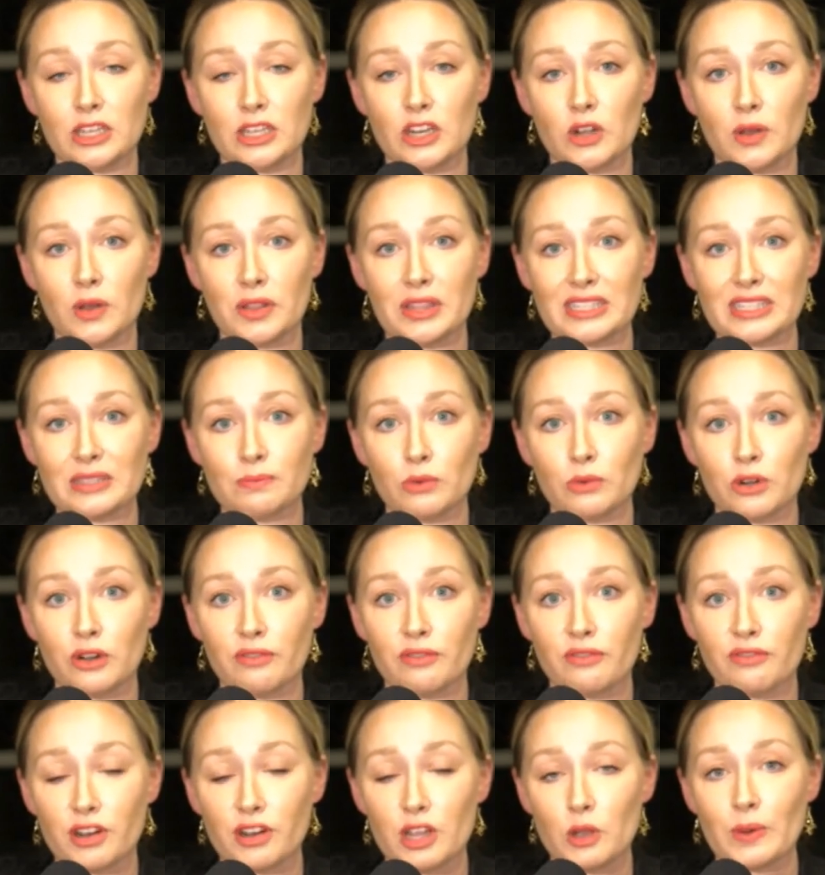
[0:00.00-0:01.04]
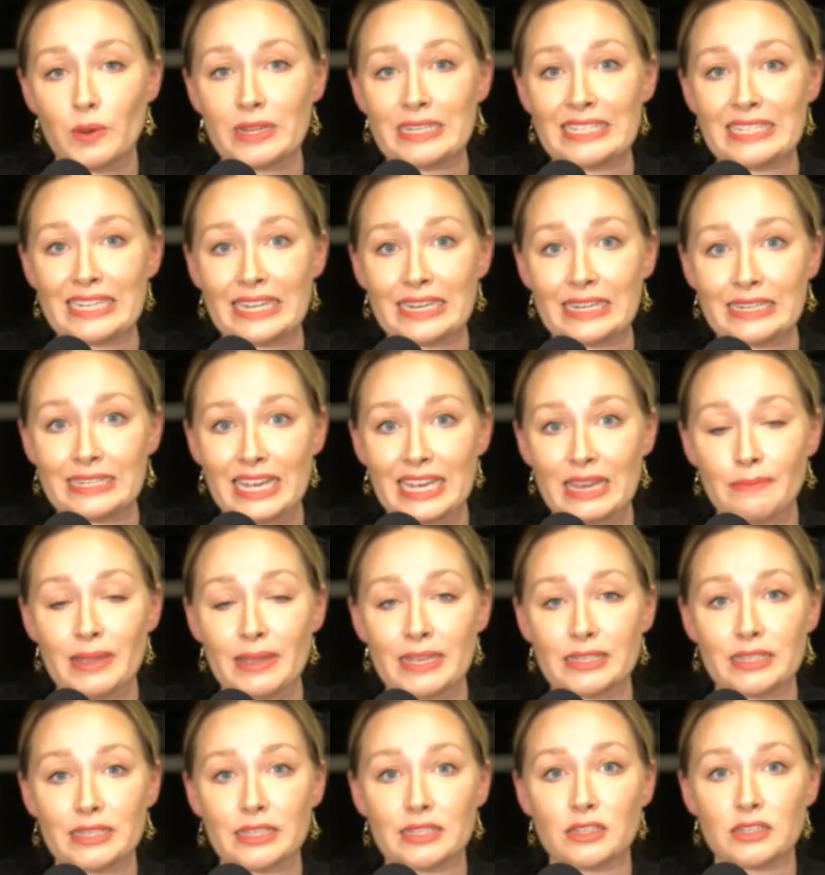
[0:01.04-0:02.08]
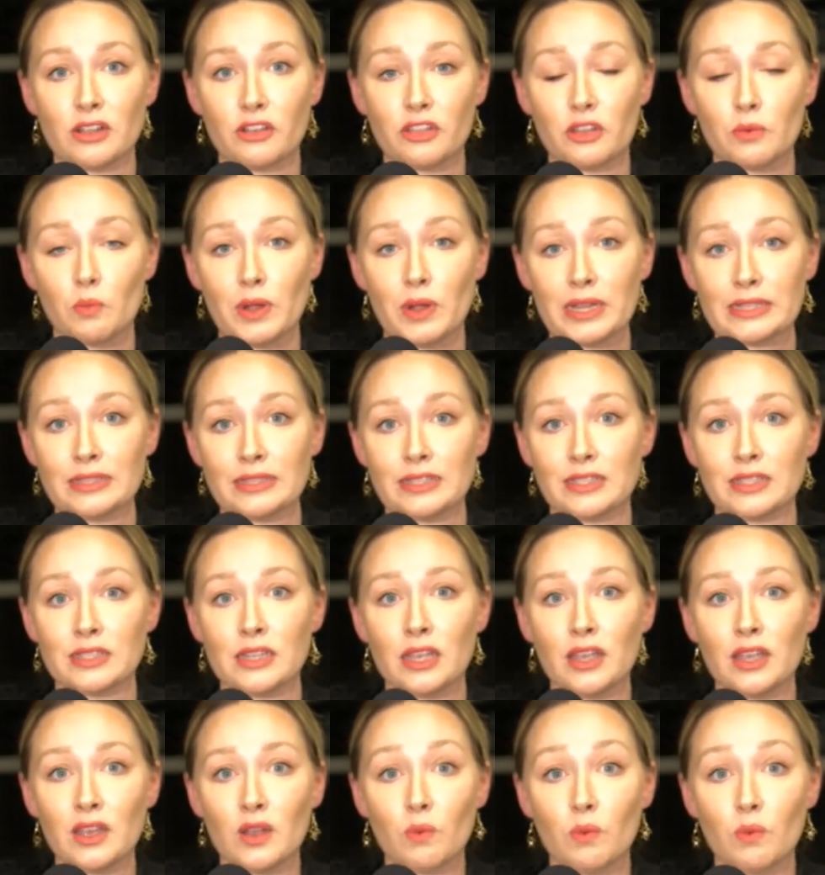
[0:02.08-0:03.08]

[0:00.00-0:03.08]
on this more frequent day-to-day basis are the ones